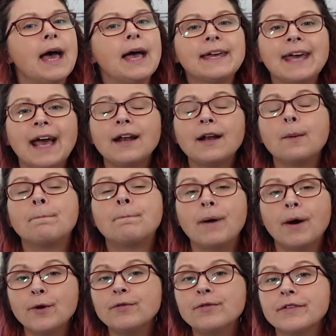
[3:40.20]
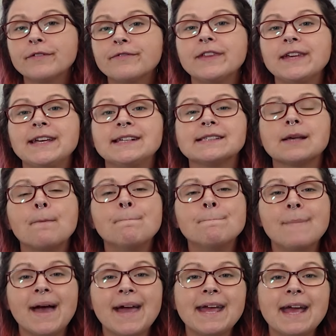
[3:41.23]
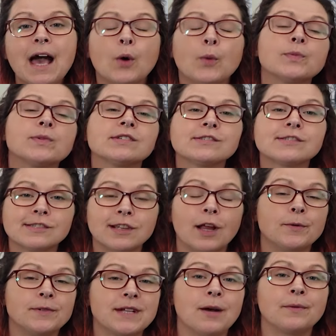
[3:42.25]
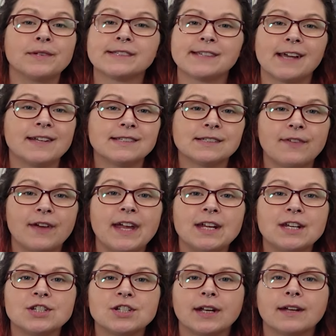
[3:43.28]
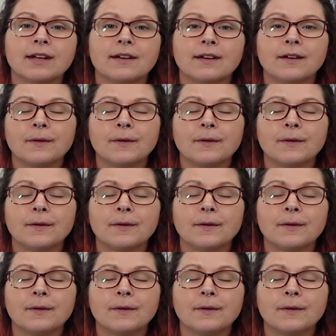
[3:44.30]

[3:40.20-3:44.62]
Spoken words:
Again, both of these may help to slow down the signs of aging.